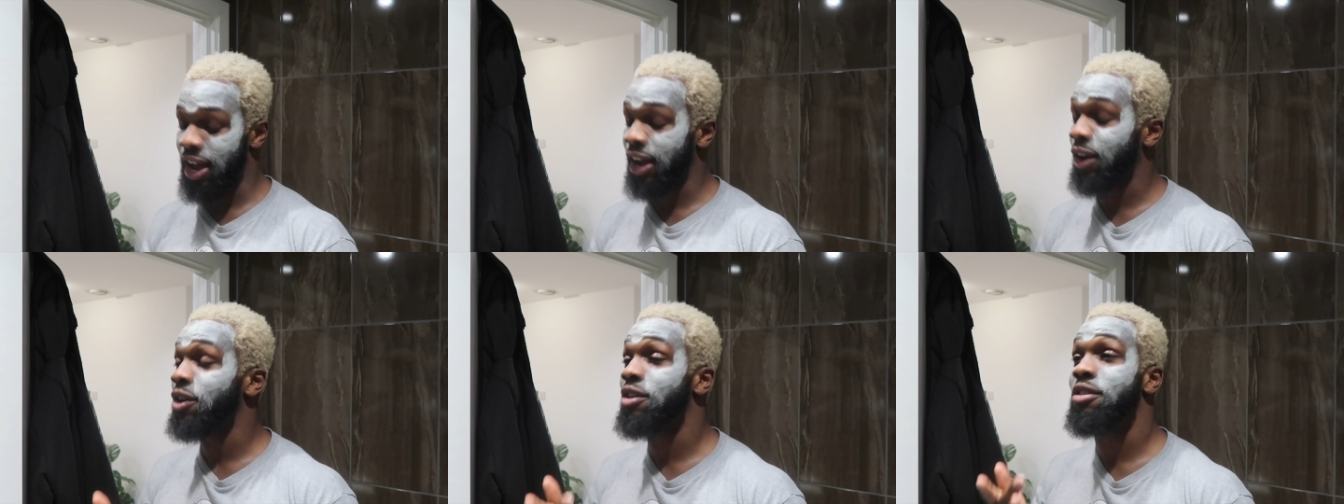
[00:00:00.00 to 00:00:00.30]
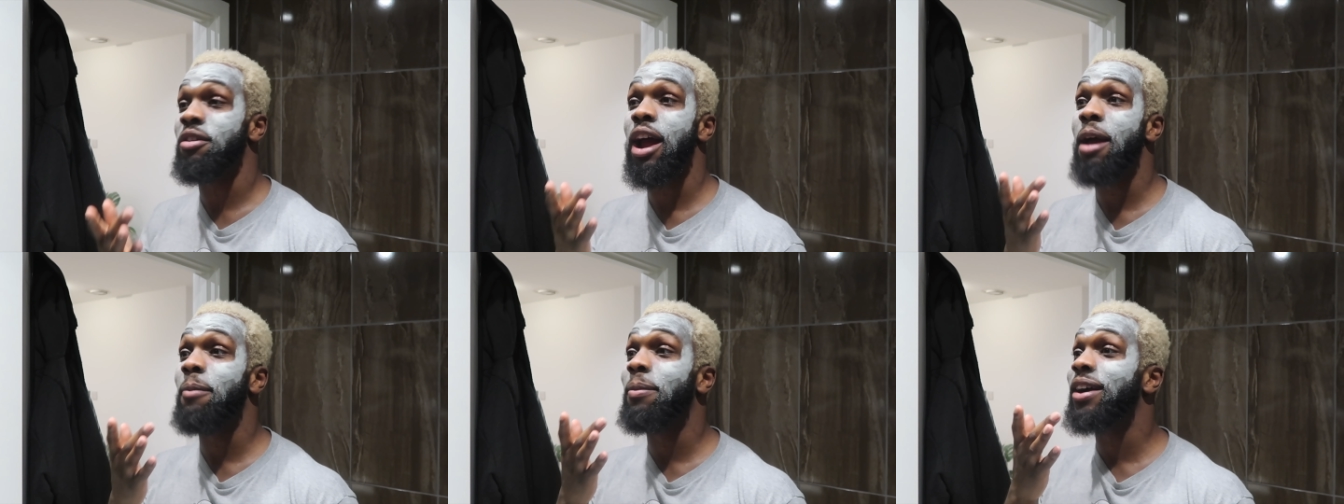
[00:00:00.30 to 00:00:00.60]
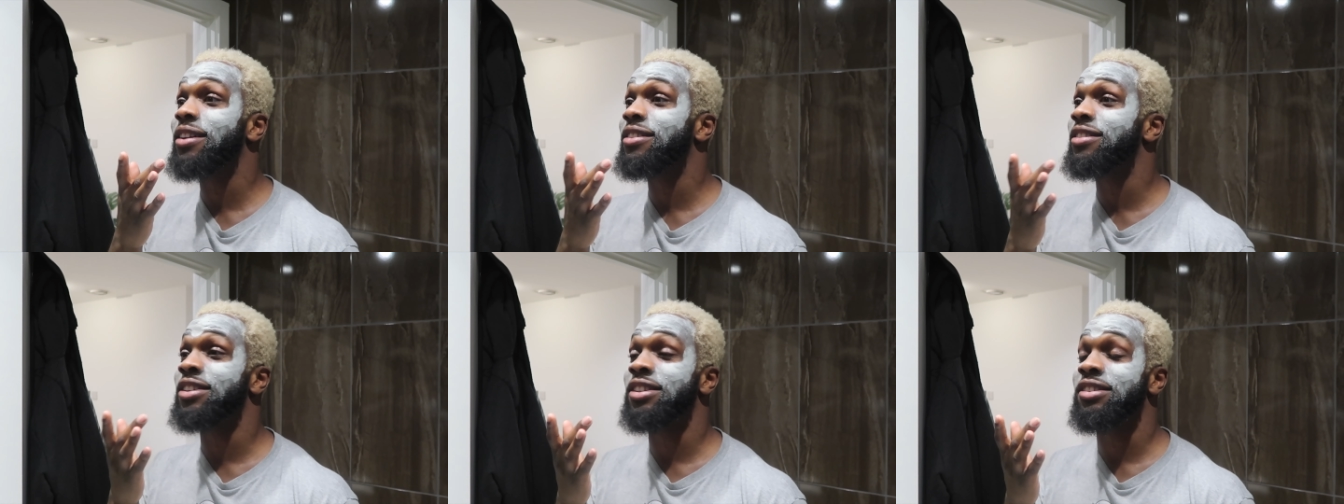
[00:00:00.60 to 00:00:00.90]
I go right
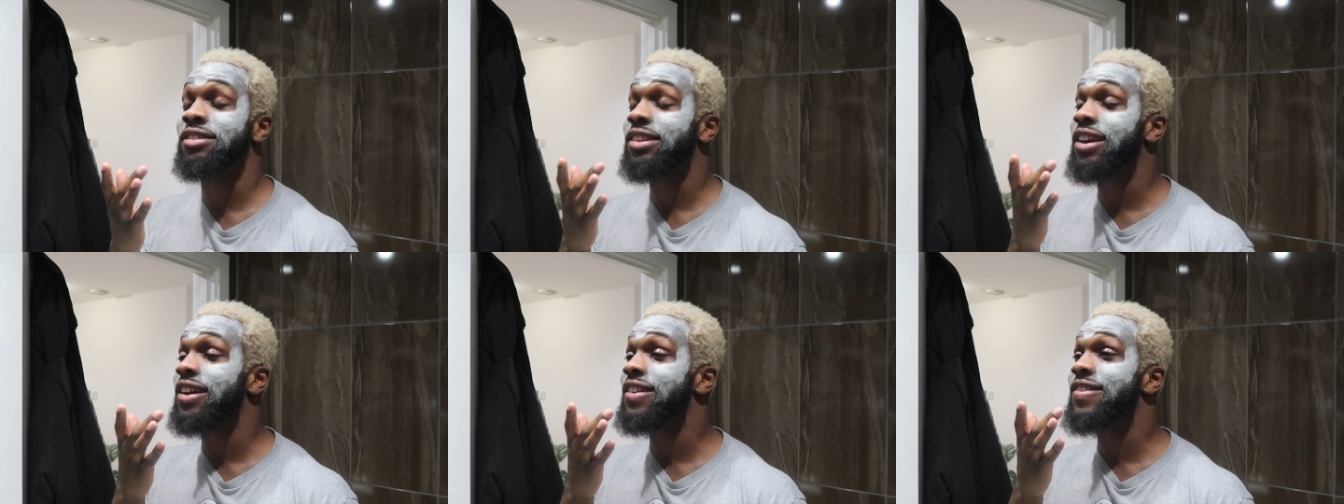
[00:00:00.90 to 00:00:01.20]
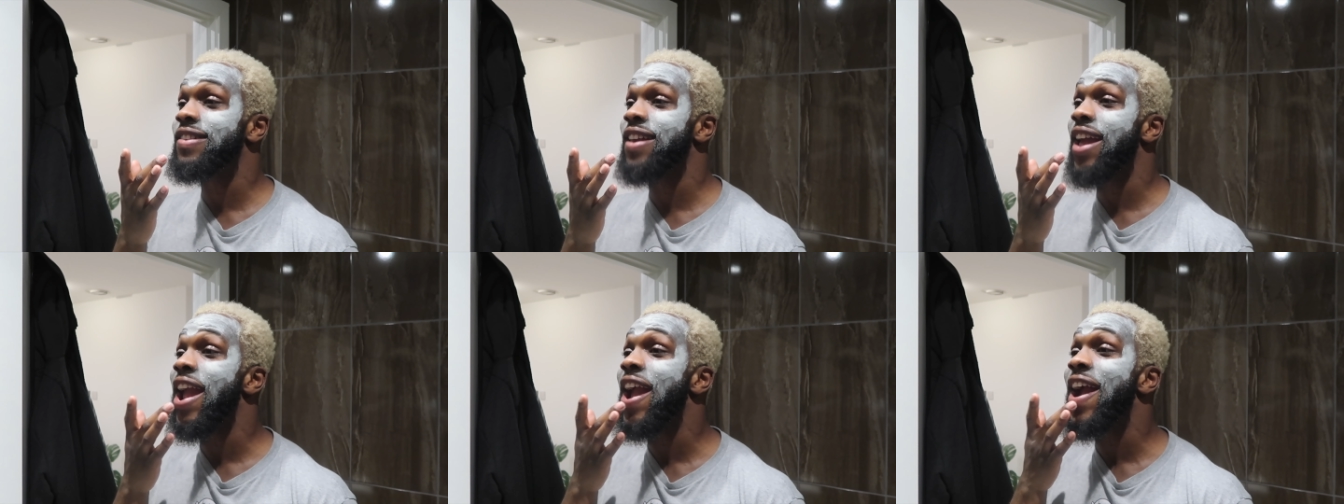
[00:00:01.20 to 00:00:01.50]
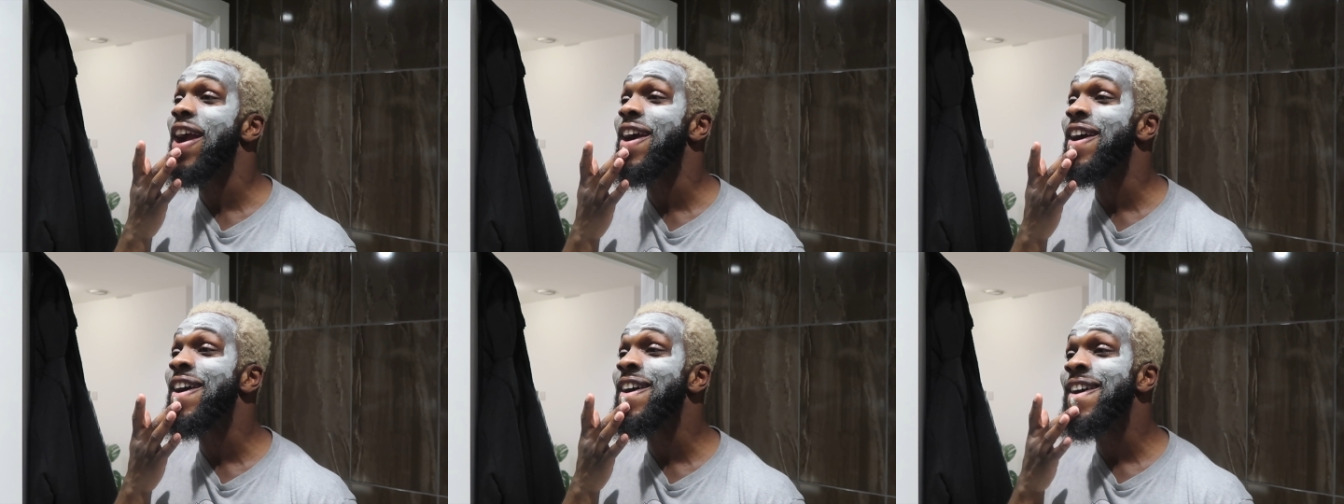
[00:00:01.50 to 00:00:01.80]
back to
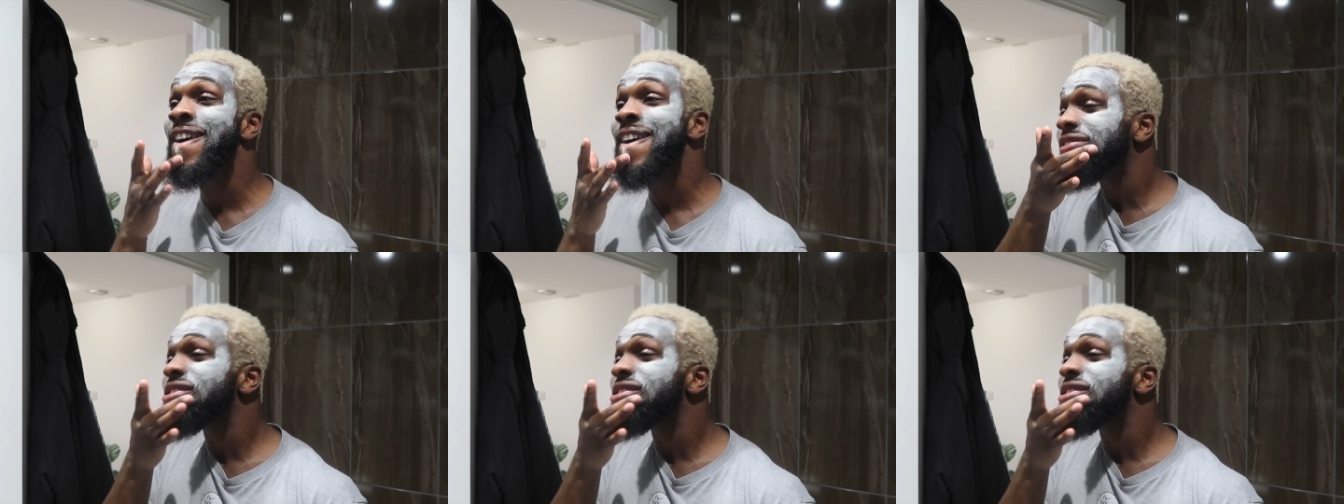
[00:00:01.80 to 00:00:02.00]
discussing